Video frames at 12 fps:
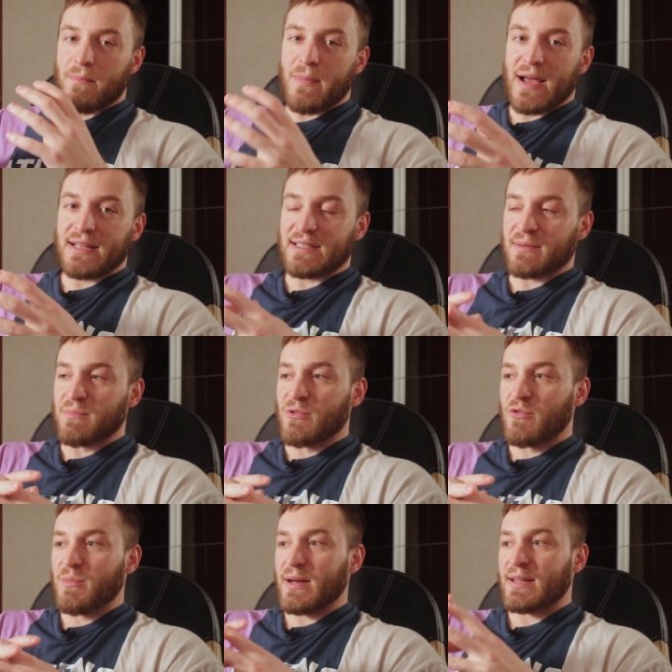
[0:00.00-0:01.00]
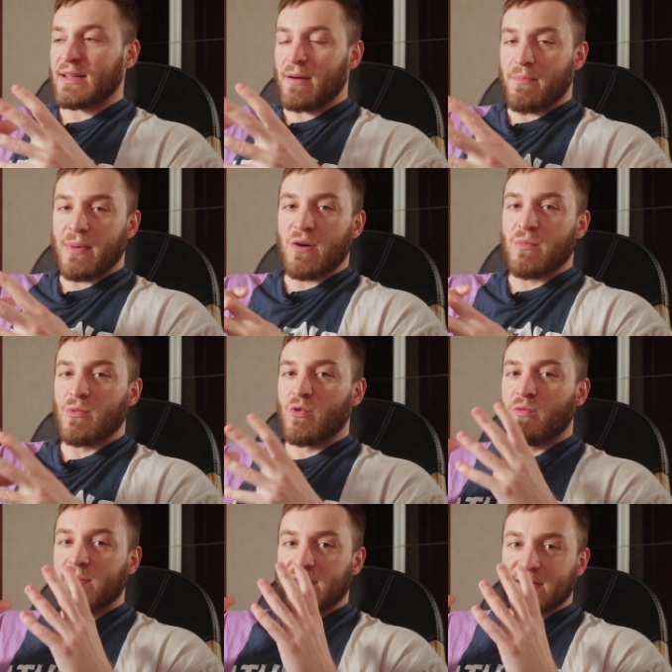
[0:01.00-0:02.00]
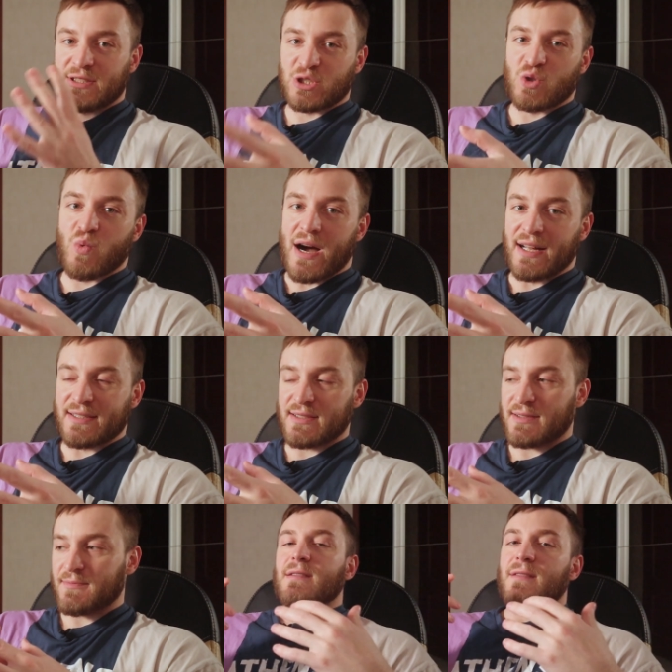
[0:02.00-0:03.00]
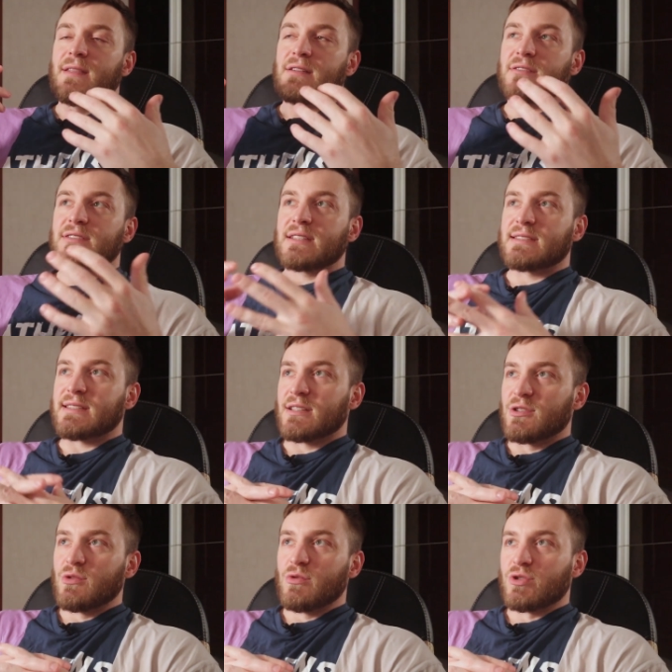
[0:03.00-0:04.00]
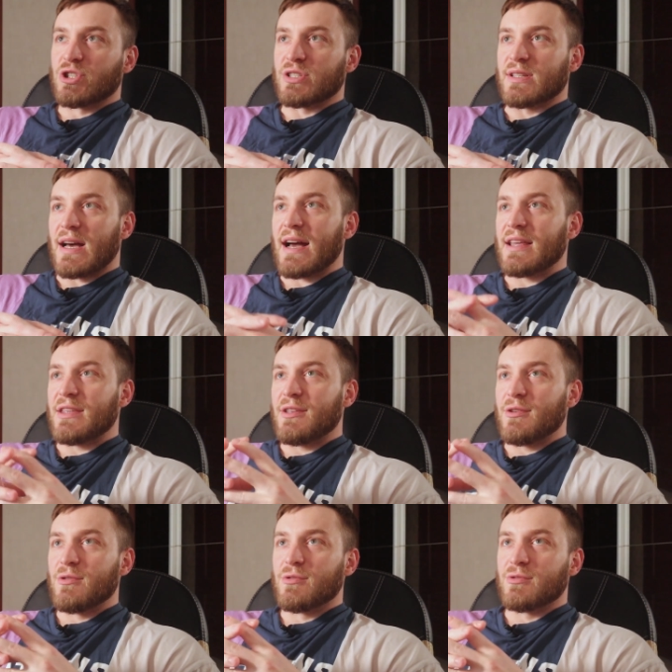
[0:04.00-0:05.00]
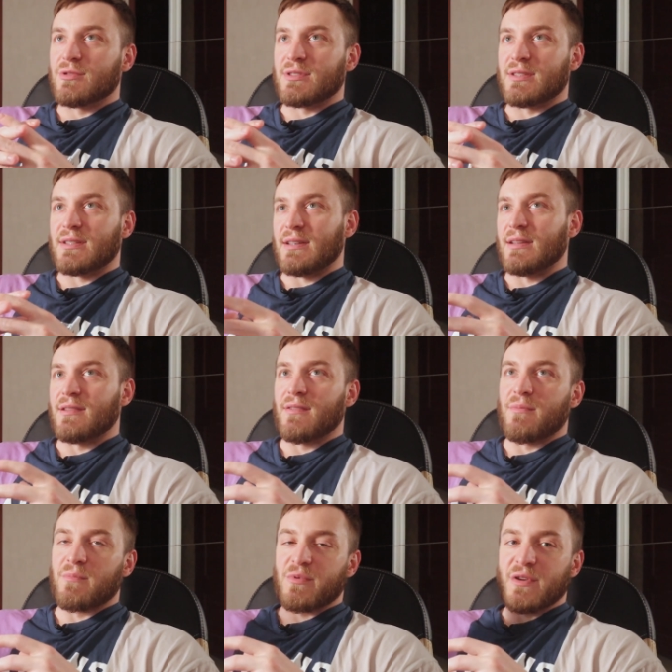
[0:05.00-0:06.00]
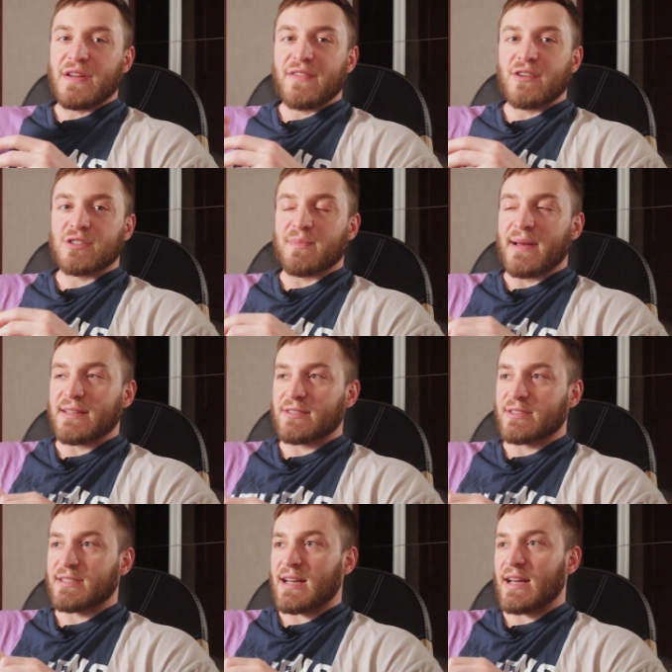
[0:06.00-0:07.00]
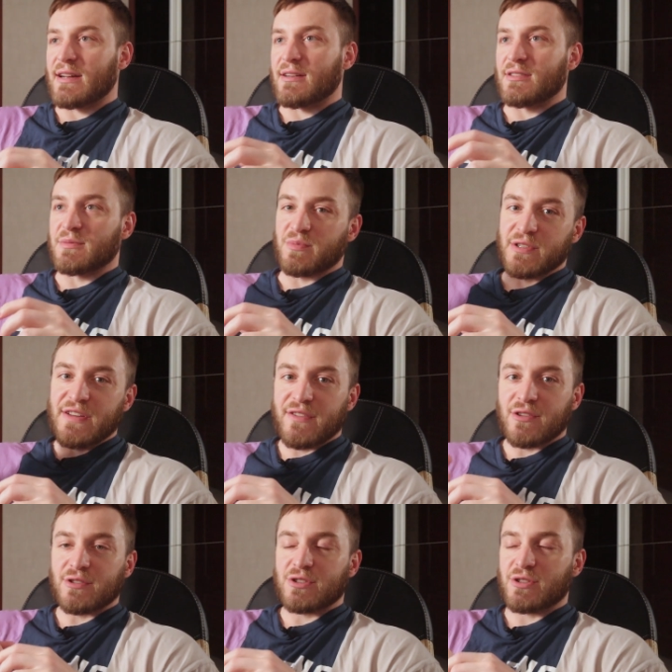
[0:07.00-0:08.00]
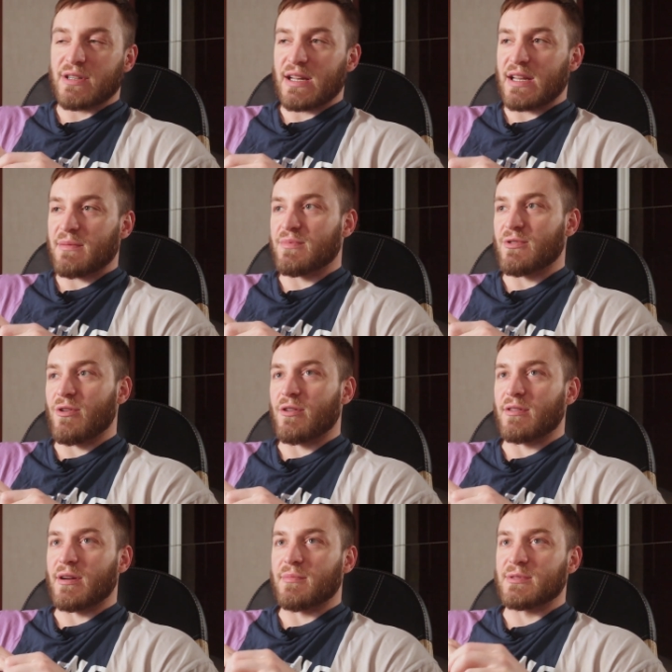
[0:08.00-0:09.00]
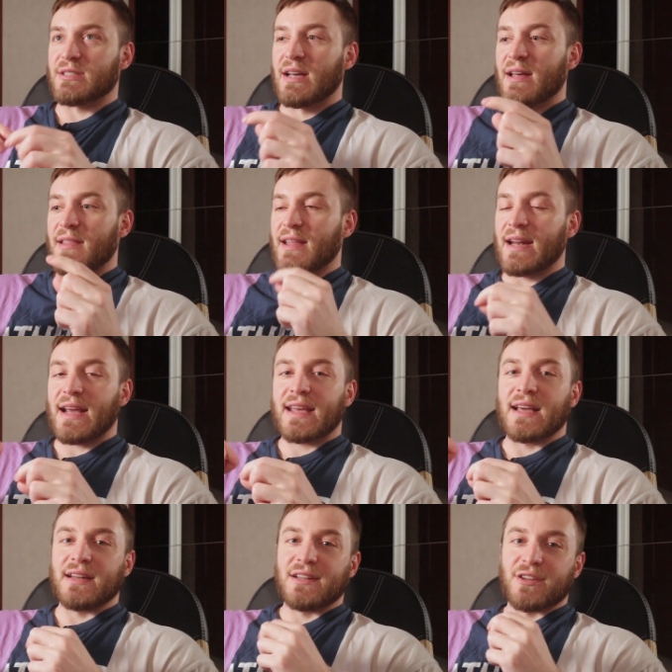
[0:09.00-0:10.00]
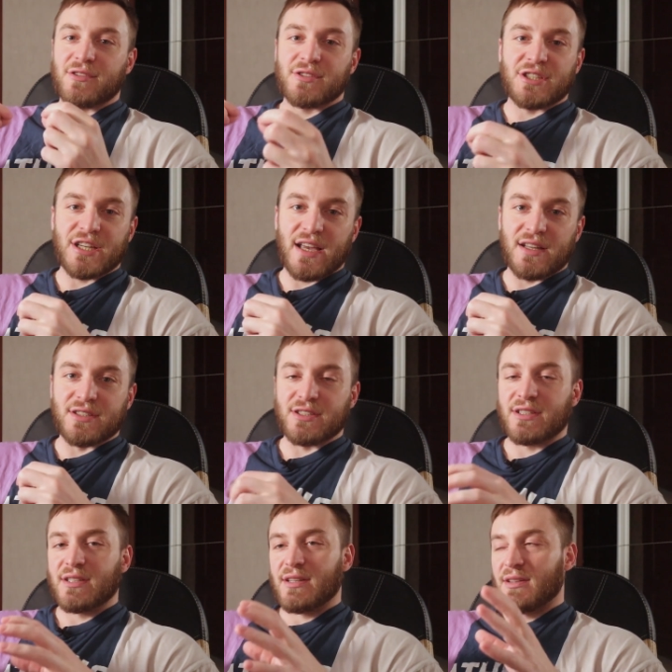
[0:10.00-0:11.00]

basic movement, compound movement, squats. There is a solution I used in previous mesocycles, previous training programs, that I can interchange